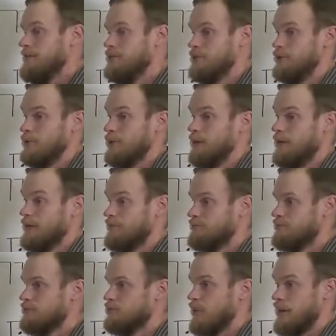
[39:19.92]
to
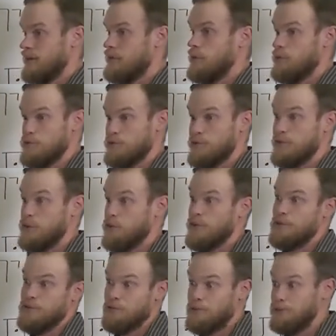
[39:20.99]
try to come up with something
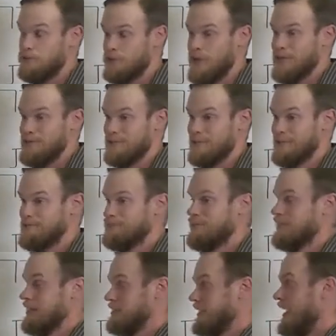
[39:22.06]
reasonable to translate
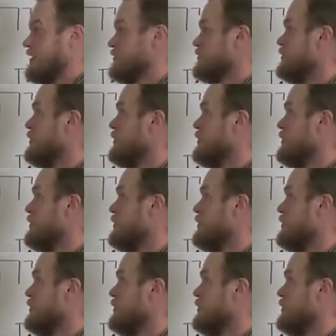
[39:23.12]
things as.